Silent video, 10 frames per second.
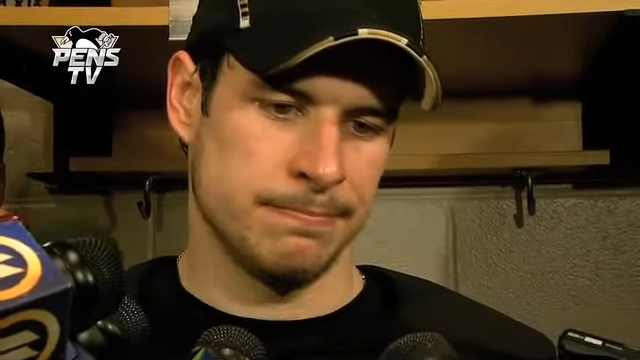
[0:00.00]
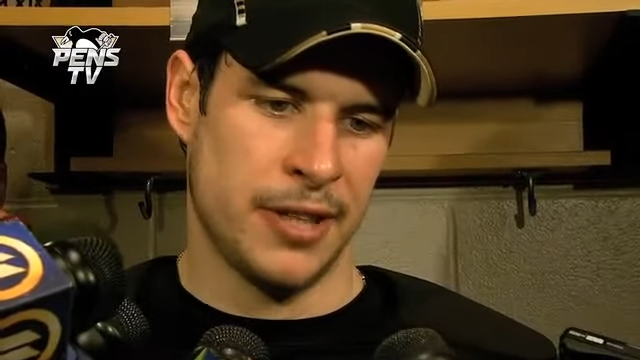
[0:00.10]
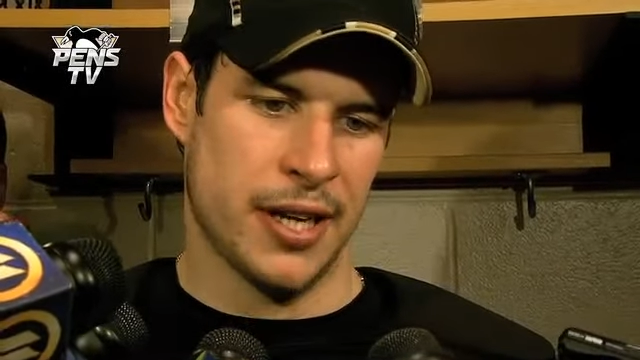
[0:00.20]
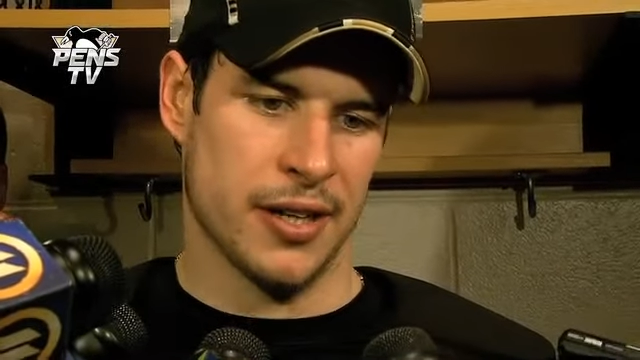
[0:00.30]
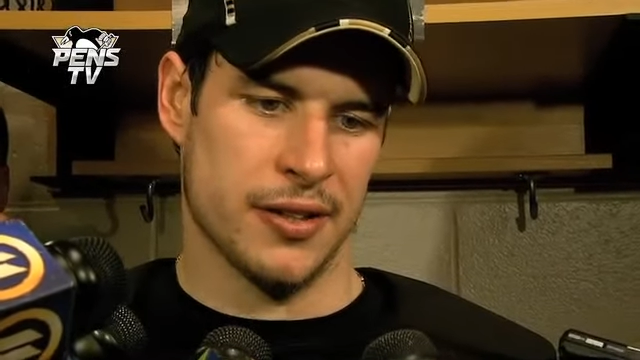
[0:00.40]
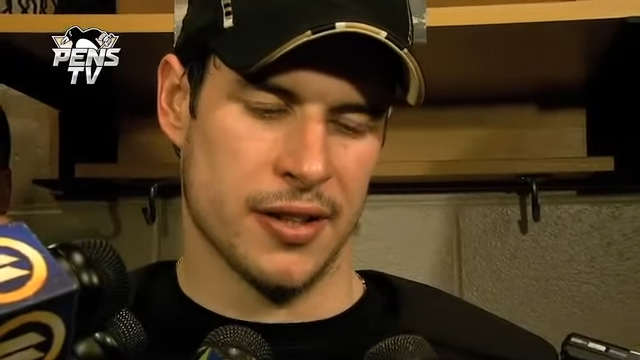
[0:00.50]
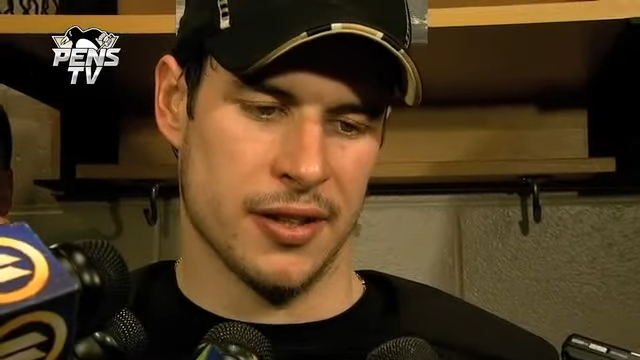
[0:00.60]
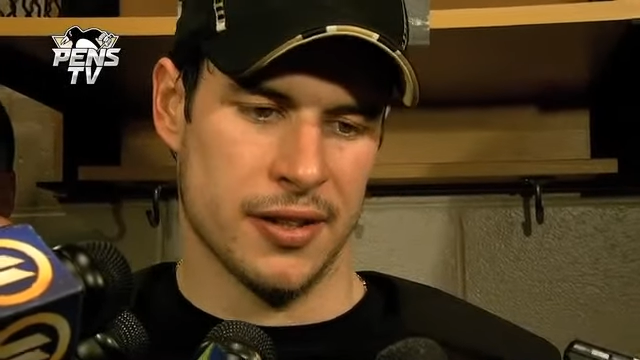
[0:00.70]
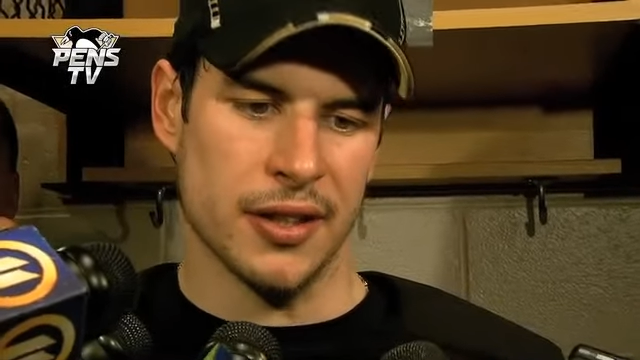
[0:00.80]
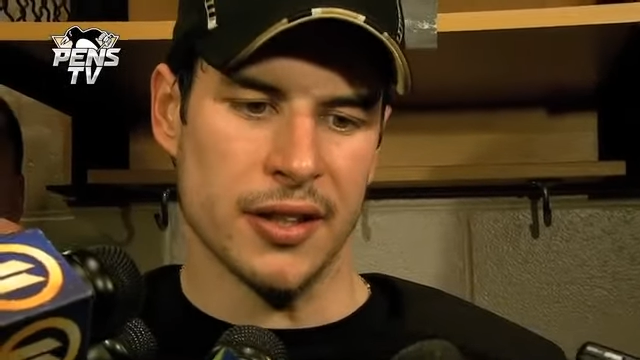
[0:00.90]
yeah, I, th
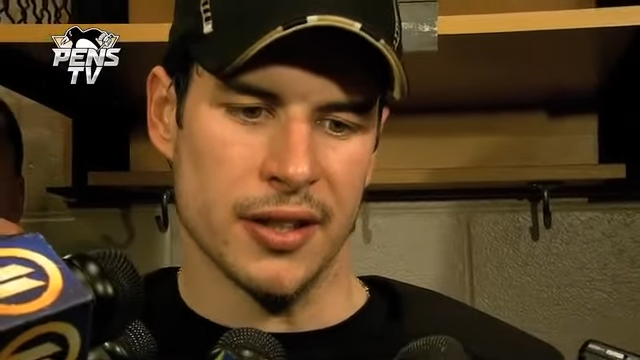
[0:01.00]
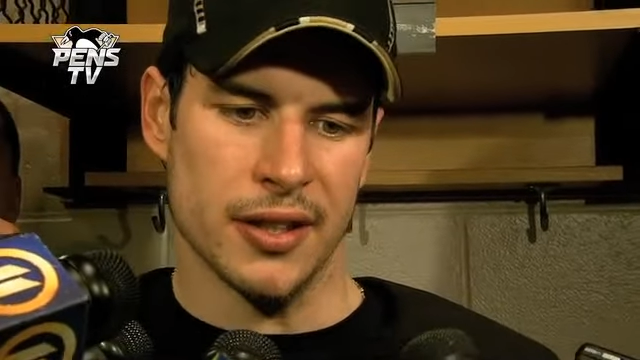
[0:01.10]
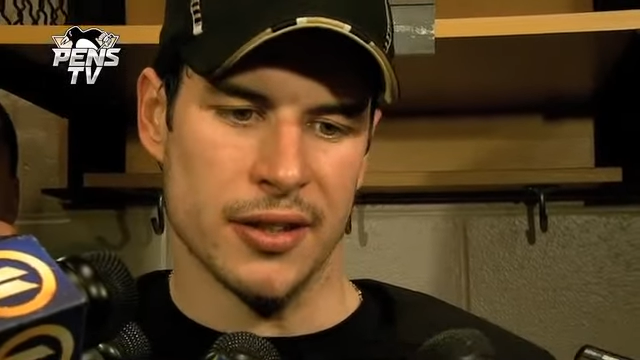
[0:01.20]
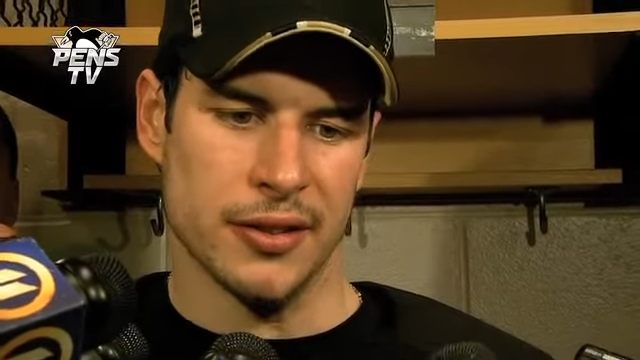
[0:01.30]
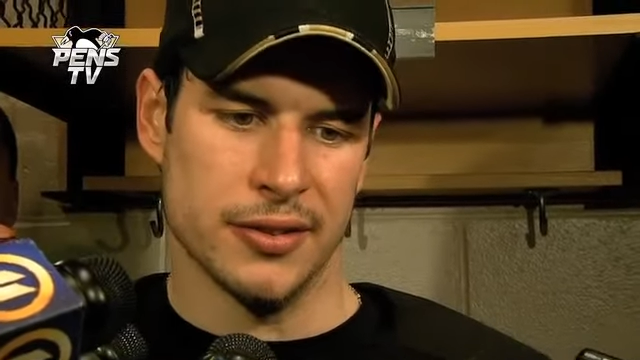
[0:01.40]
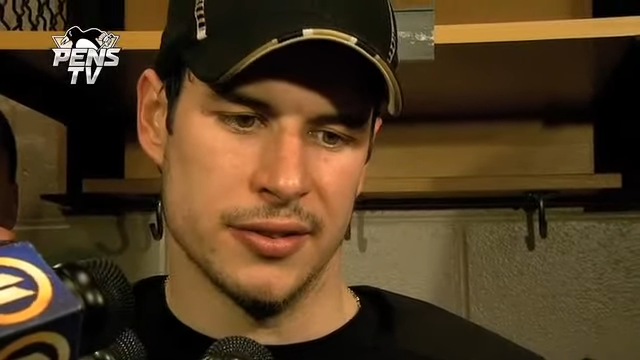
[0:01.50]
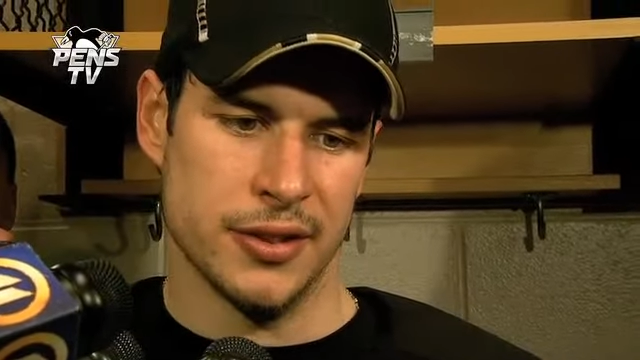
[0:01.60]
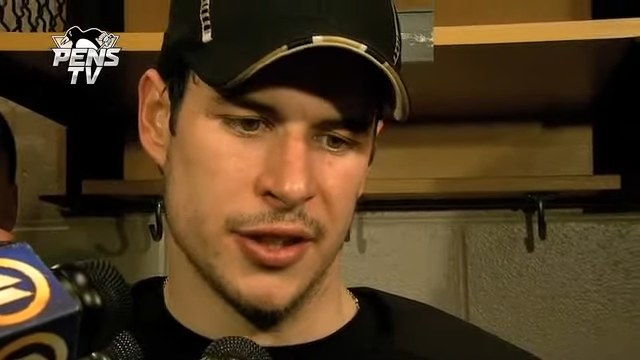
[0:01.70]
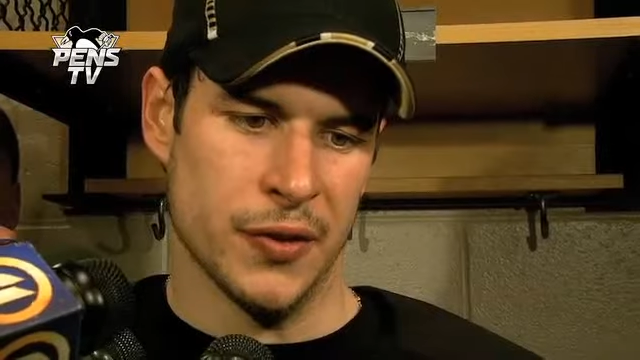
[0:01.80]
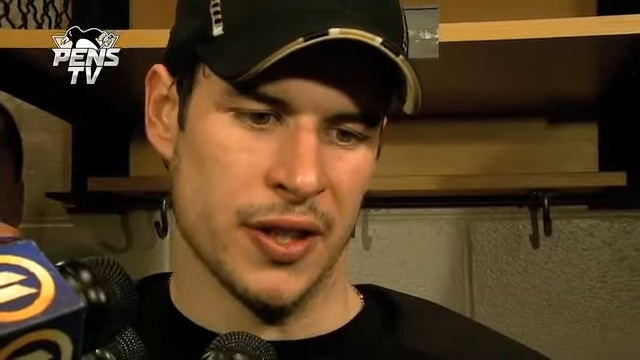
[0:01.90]
I think uh,
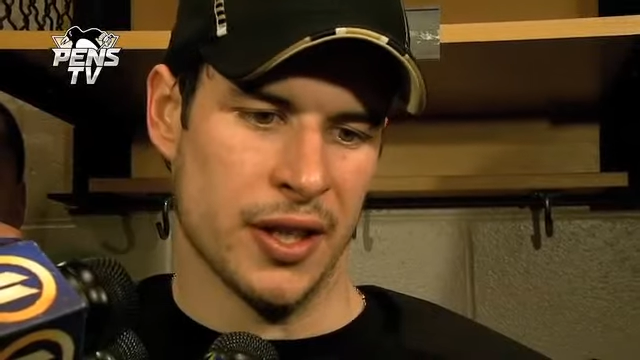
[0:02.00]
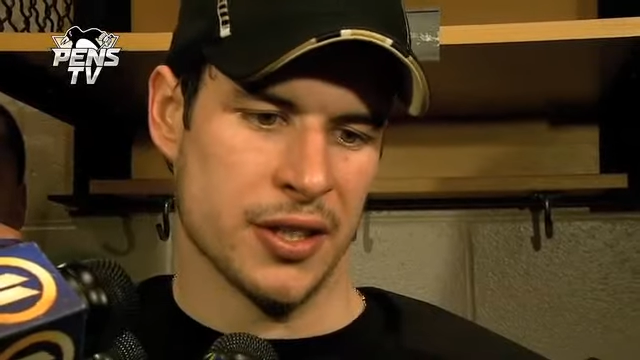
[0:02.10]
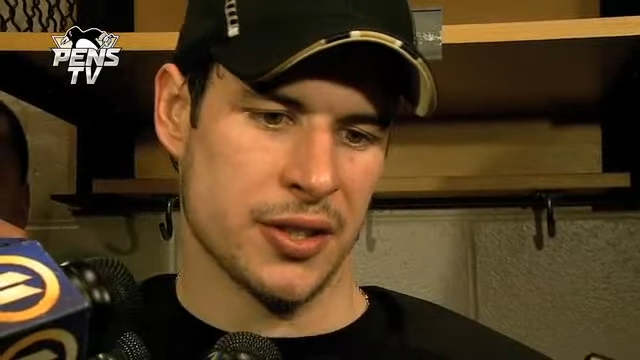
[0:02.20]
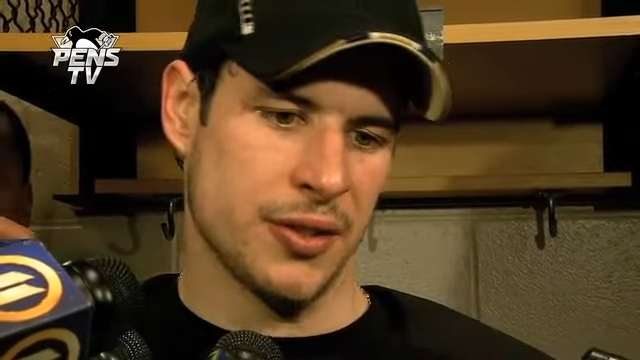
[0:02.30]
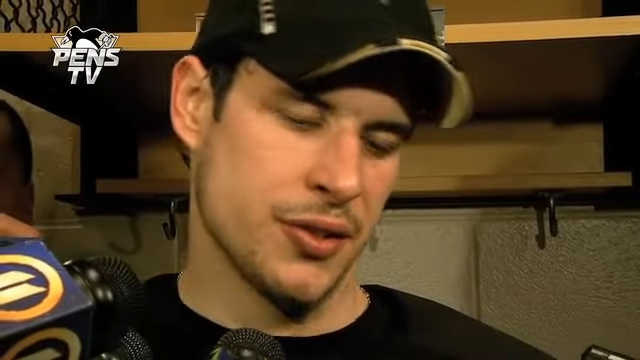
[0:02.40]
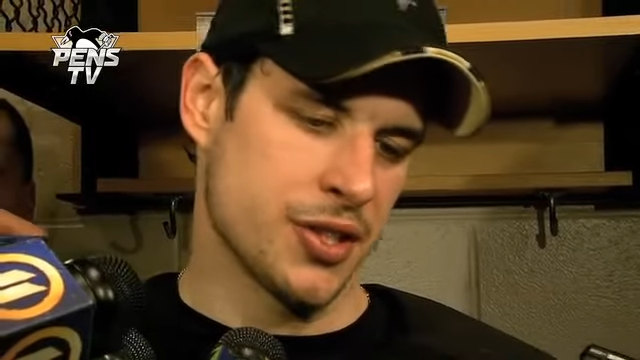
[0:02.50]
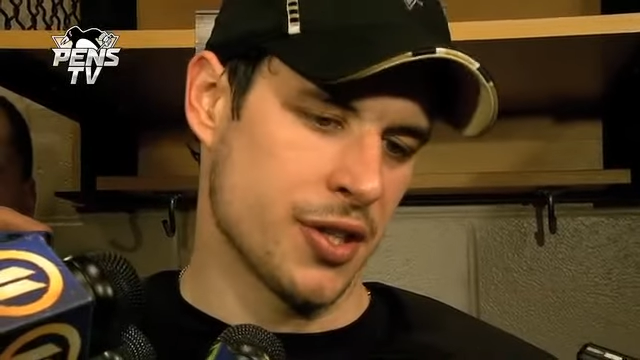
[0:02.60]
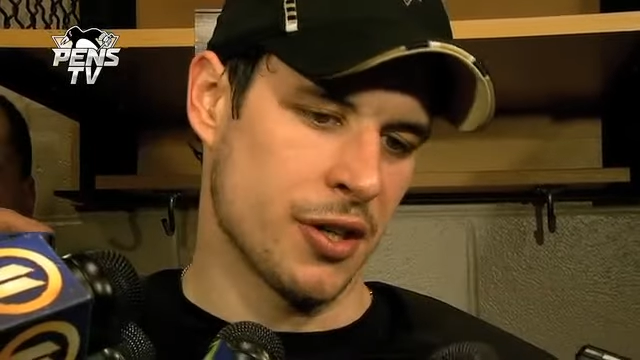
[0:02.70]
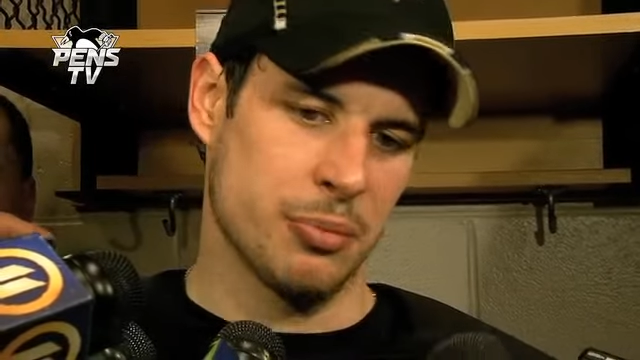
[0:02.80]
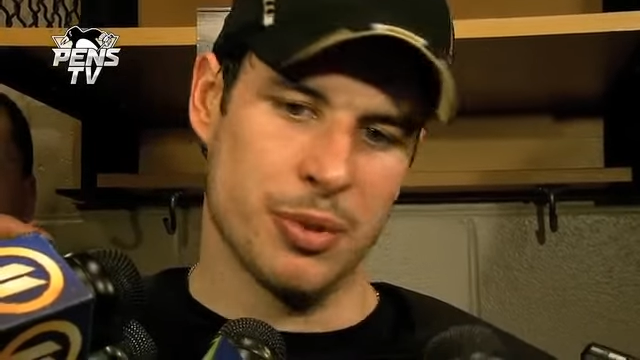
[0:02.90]
you know they got a good
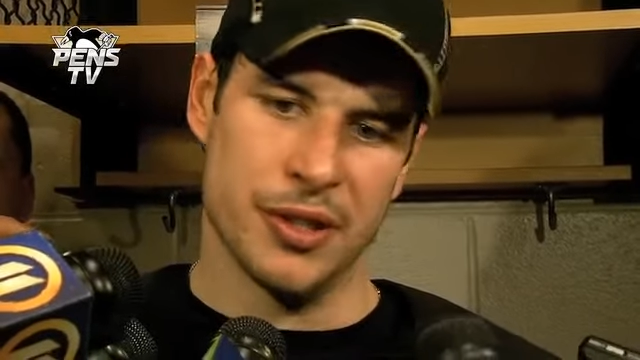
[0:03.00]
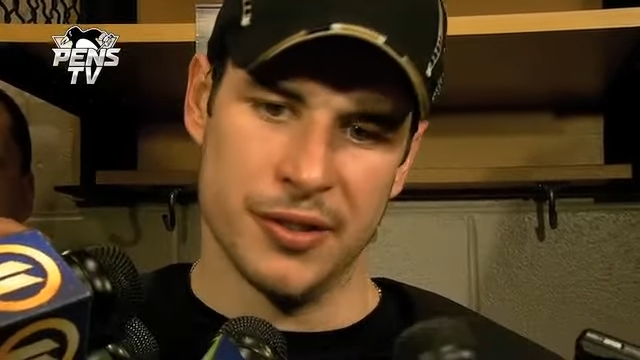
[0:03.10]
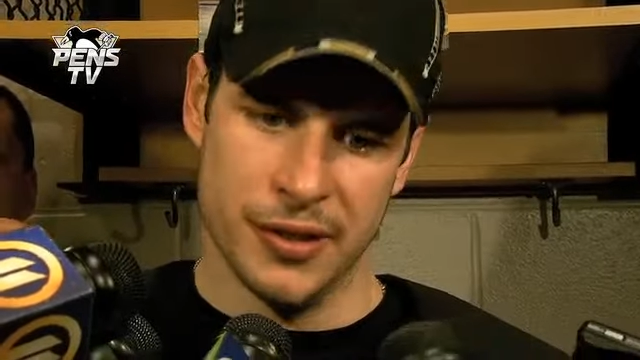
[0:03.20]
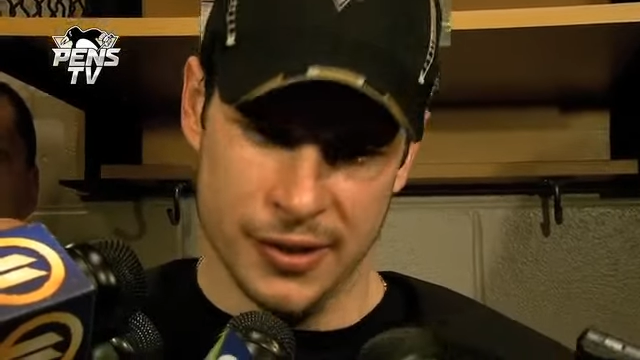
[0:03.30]
start, but